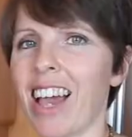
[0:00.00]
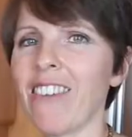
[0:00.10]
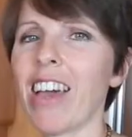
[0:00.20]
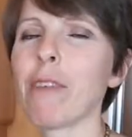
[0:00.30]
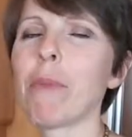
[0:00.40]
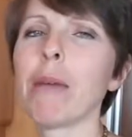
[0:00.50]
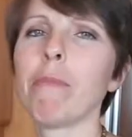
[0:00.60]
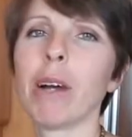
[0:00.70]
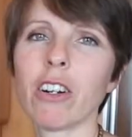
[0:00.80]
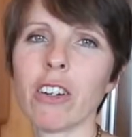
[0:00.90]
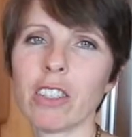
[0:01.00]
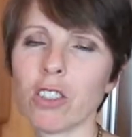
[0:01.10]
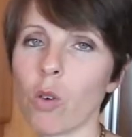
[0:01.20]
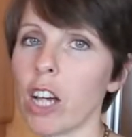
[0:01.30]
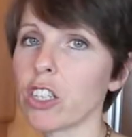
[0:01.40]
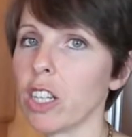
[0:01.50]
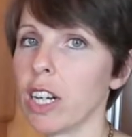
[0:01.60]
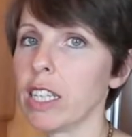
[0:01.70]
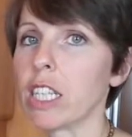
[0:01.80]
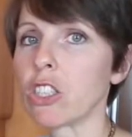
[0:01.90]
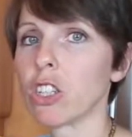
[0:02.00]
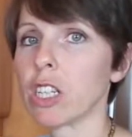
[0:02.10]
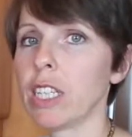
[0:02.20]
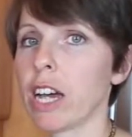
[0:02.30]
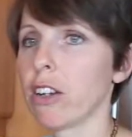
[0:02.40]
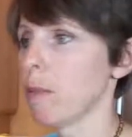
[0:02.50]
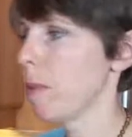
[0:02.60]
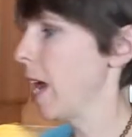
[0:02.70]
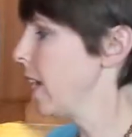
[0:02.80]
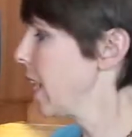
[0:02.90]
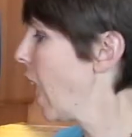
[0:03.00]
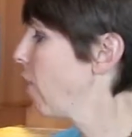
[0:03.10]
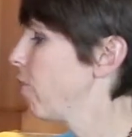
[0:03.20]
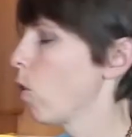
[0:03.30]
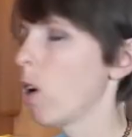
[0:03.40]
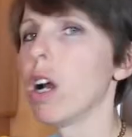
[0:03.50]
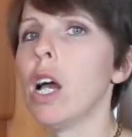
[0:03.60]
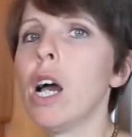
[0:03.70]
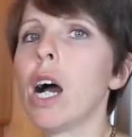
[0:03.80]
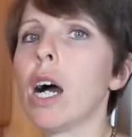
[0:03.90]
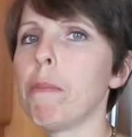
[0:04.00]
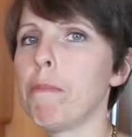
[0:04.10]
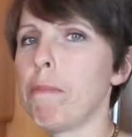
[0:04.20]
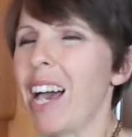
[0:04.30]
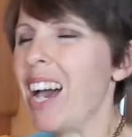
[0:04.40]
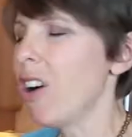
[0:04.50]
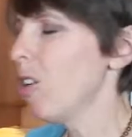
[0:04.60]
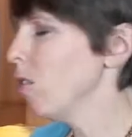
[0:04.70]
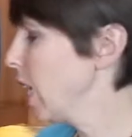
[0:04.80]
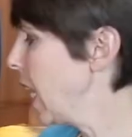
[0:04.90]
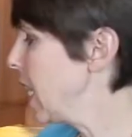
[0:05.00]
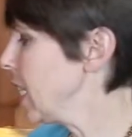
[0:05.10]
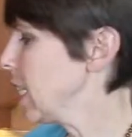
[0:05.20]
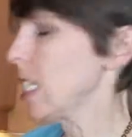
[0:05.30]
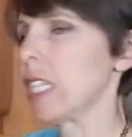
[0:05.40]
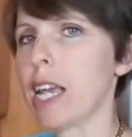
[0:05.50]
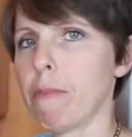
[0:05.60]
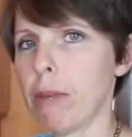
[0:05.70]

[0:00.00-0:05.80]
I've had my butternut squash and onions cooking down in the pan now for about 8 to 10